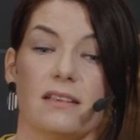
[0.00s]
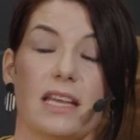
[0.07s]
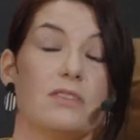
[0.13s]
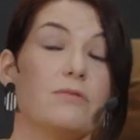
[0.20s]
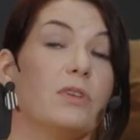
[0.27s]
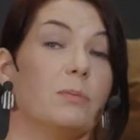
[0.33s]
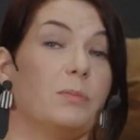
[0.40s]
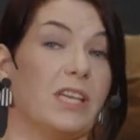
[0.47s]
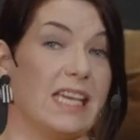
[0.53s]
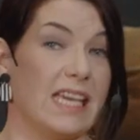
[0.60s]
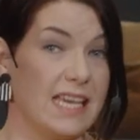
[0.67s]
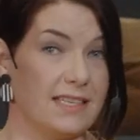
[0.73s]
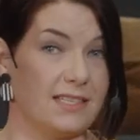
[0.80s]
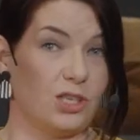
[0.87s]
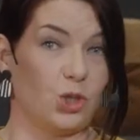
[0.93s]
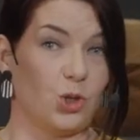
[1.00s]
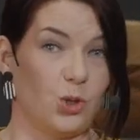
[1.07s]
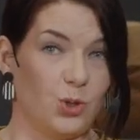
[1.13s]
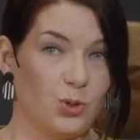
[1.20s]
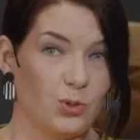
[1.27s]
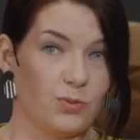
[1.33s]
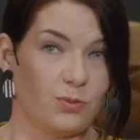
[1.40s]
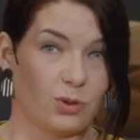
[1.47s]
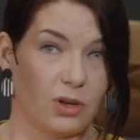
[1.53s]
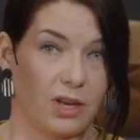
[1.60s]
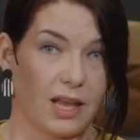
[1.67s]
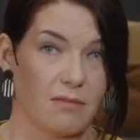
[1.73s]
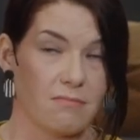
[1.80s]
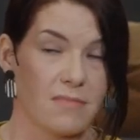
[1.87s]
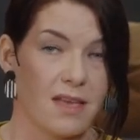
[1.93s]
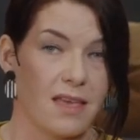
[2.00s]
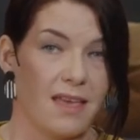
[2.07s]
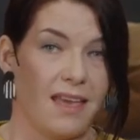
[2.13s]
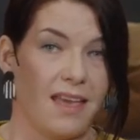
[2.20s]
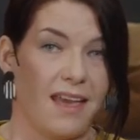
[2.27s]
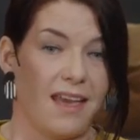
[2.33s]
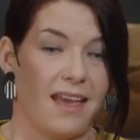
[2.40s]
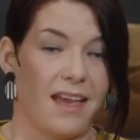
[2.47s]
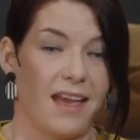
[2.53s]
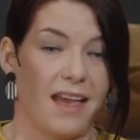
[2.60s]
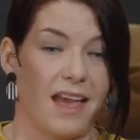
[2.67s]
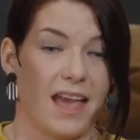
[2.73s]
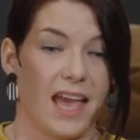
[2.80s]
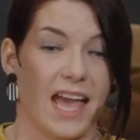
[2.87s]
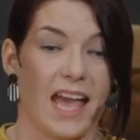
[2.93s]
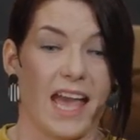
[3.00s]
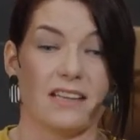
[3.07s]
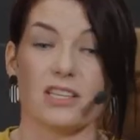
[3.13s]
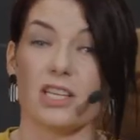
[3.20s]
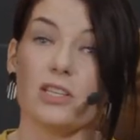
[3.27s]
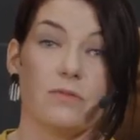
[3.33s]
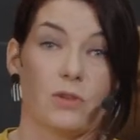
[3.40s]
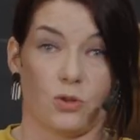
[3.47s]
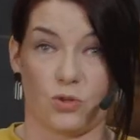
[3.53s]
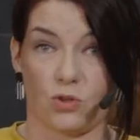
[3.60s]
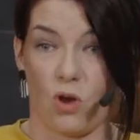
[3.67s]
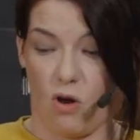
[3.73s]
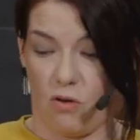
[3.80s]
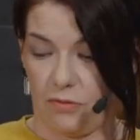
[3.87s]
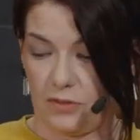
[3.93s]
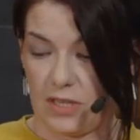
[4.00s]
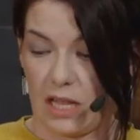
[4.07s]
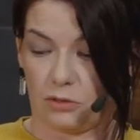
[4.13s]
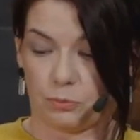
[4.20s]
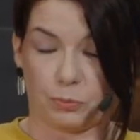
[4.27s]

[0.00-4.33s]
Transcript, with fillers: it will be easy to use for them and it will solve their